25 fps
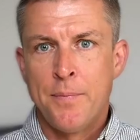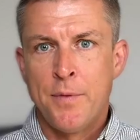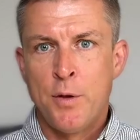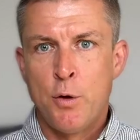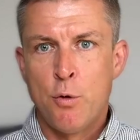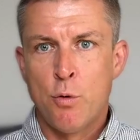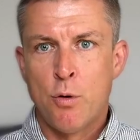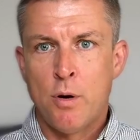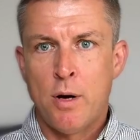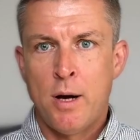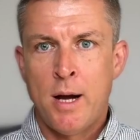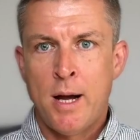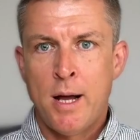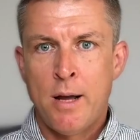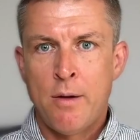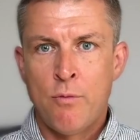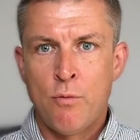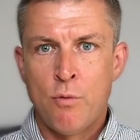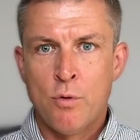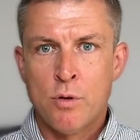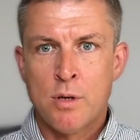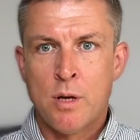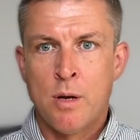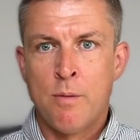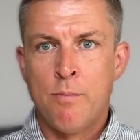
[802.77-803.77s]
your eye
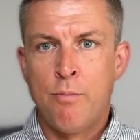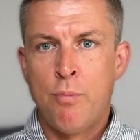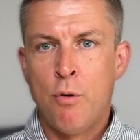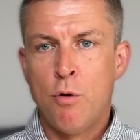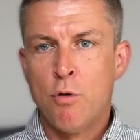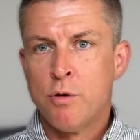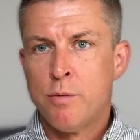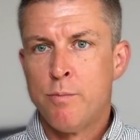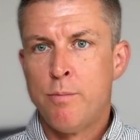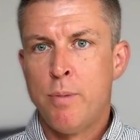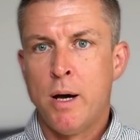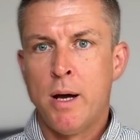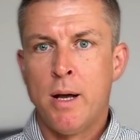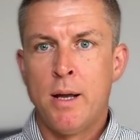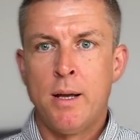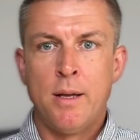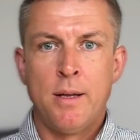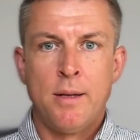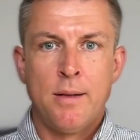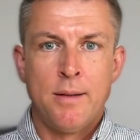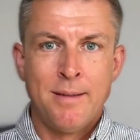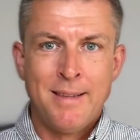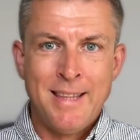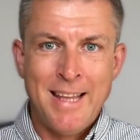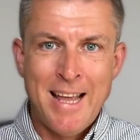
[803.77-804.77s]
was composed by
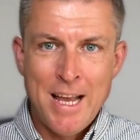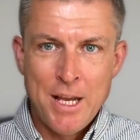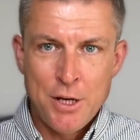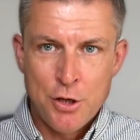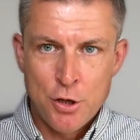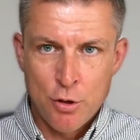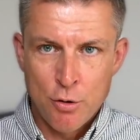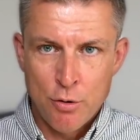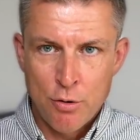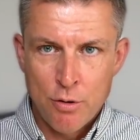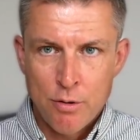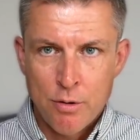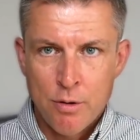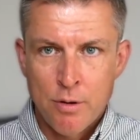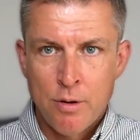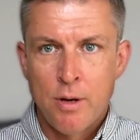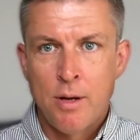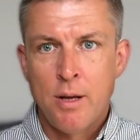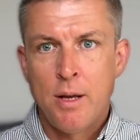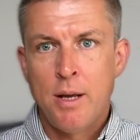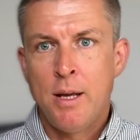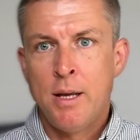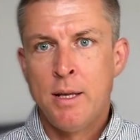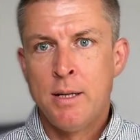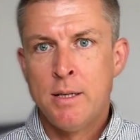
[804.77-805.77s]
nature
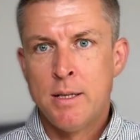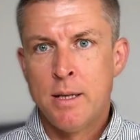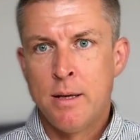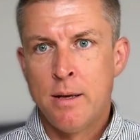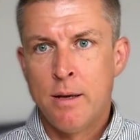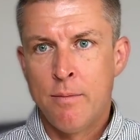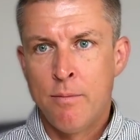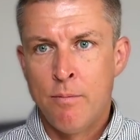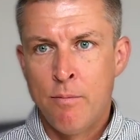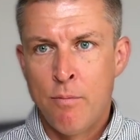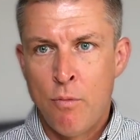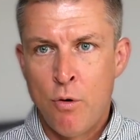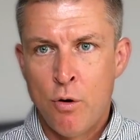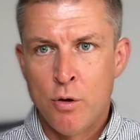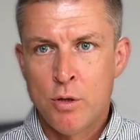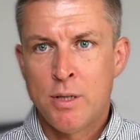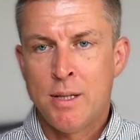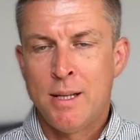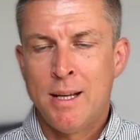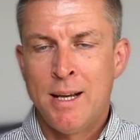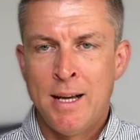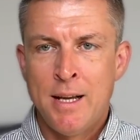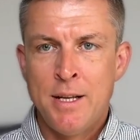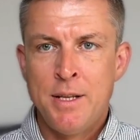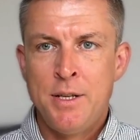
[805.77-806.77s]
in the most
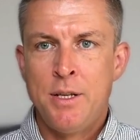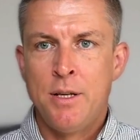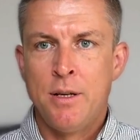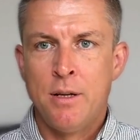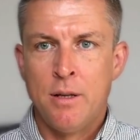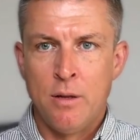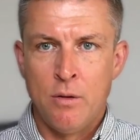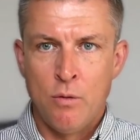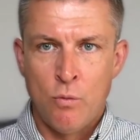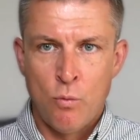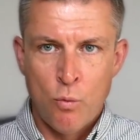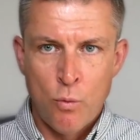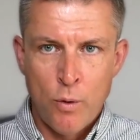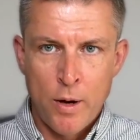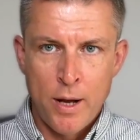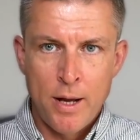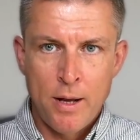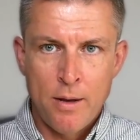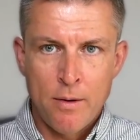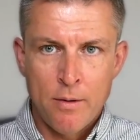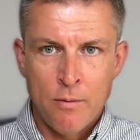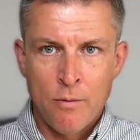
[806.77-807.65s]
ideal way,